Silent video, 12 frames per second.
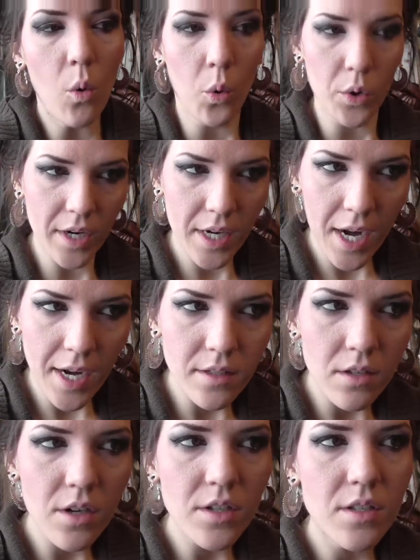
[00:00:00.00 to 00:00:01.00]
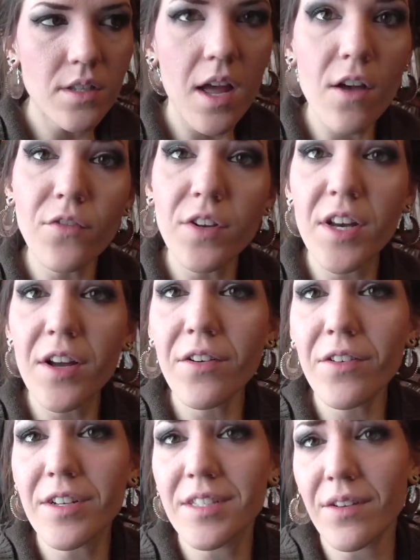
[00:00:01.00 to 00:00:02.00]
organize our stuff, you
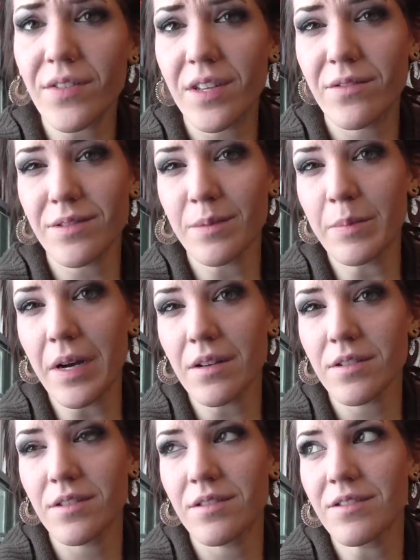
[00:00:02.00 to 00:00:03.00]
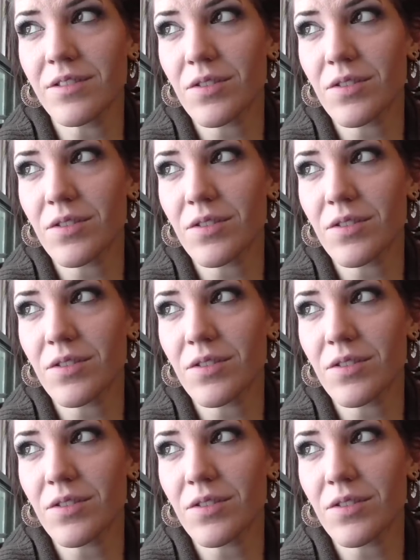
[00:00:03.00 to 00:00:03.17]
know, cuz everything was in boxes and